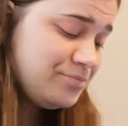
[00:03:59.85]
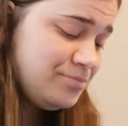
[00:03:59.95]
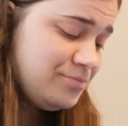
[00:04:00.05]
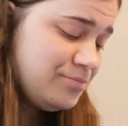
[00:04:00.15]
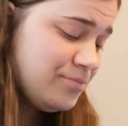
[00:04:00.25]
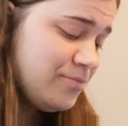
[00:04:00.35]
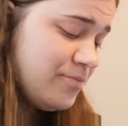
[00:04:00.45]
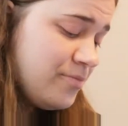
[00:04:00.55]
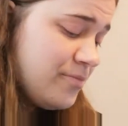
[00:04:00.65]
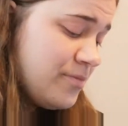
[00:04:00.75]

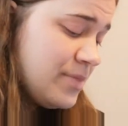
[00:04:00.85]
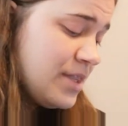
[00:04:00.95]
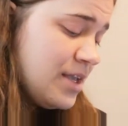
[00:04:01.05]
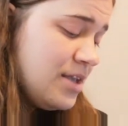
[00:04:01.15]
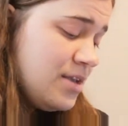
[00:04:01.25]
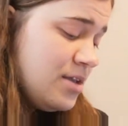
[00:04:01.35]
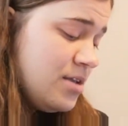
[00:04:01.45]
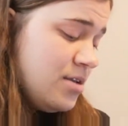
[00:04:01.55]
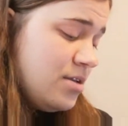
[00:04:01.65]
No one is speaking in this clip.